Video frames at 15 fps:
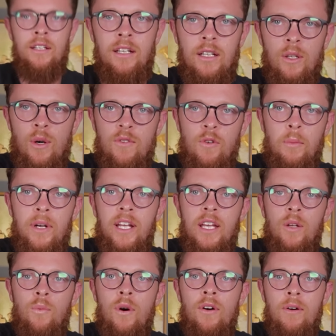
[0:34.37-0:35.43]
Hello, everybody,
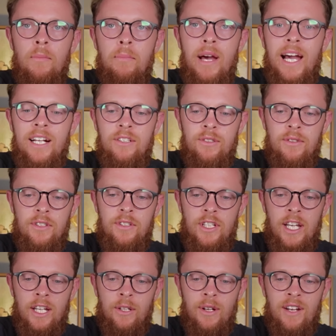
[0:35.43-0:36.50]
and welcome back to the
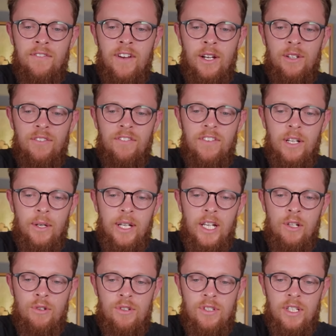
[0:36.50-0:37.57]
channel. I found a very
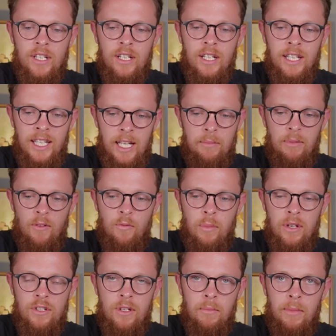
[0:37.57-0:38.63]
interesting clip of
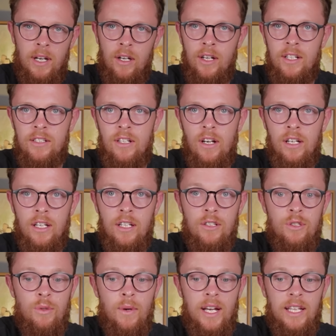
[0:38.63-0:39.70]
Bishop Barron talking
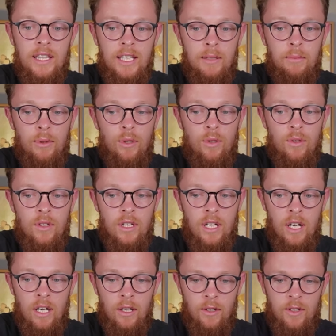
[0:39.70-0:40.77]
to a liberal
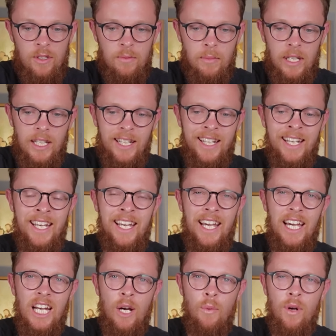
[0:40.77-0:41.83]
congressman,
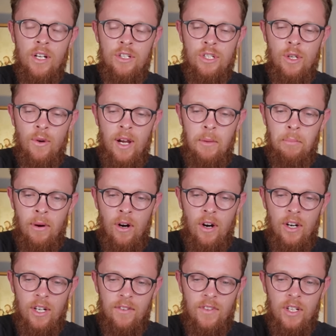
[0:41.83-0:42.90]
and I want to show a
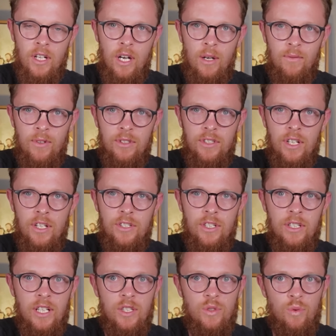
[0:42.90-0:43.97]
part of their
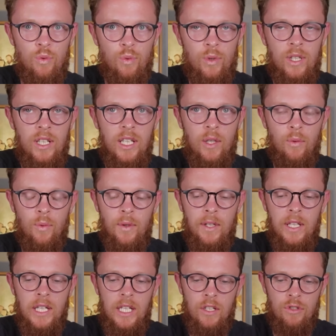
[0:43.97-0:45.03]
conversation that's really,
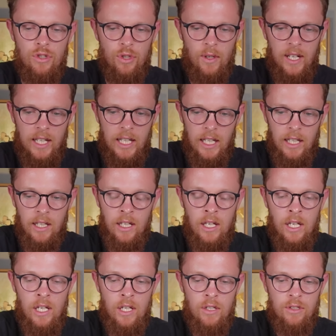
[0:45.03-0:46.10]
really intriguing.
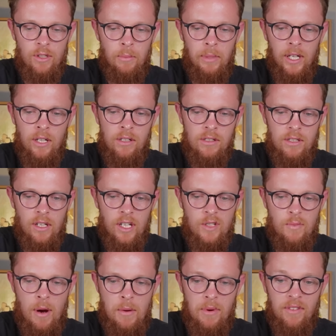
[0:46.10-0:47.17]
So Barron
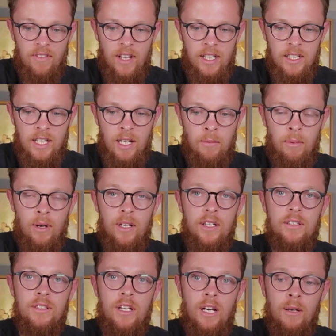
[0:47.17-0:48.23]
starts by reflecting upon
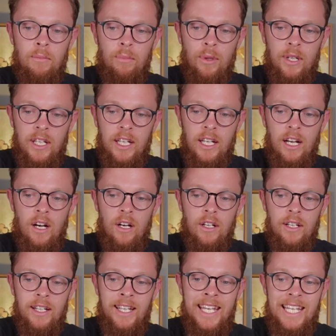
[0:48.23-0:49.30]
his upbringing,
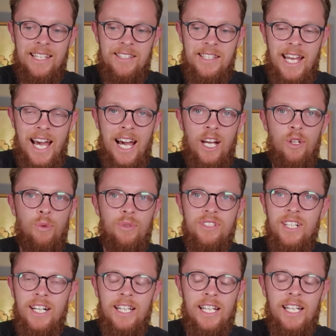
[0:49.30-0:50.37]
on his dad, who
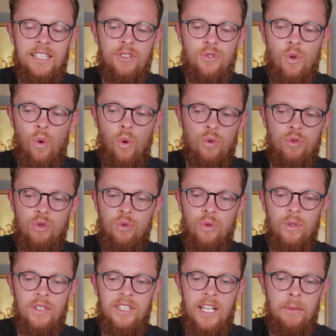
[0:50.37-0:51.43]
was kind of like this old
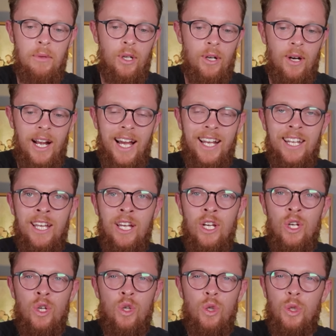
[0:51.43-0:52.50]
school Democrat,
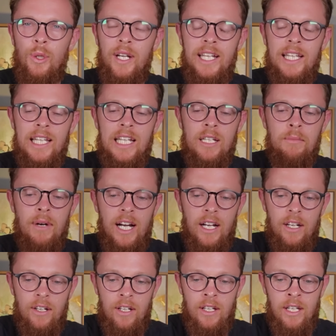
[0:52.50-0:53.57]
who greatly
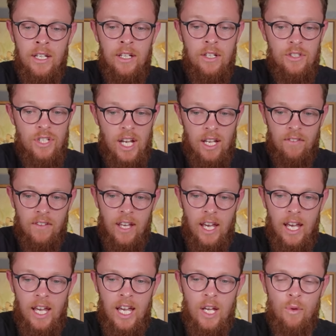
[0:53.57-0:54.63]
admired
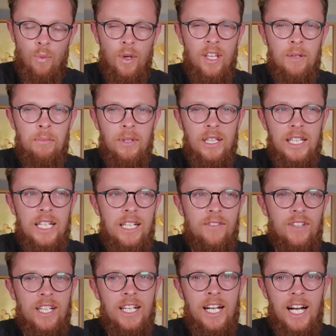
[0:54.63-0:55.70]
JFK and really
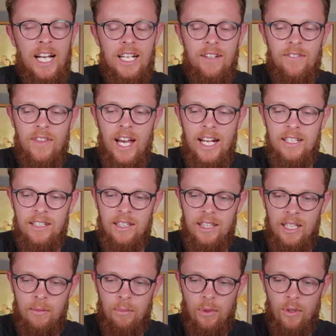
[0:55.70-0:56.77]
believed in kind of that
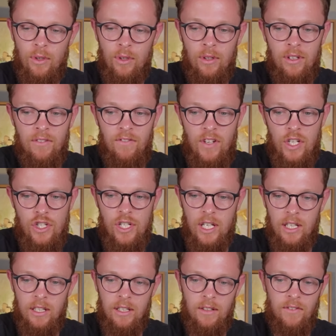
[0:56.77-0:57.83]
liberal
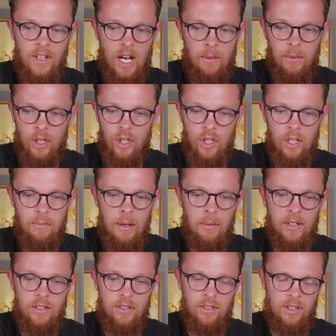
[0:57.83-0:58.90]
vision of common good,
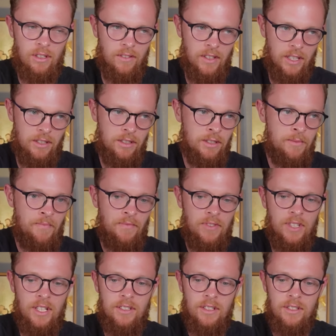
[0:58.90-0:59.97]
public service,
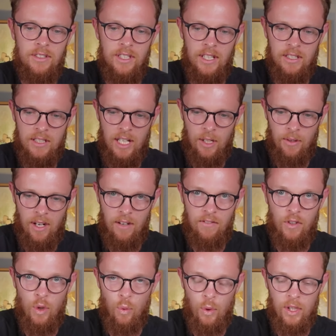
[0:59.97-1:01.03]
decency, etc.,
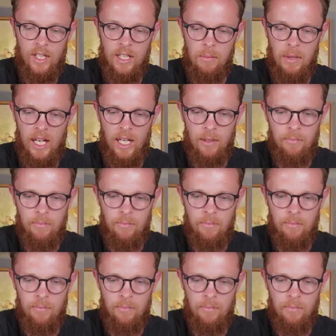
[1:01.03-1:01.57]
for the working man.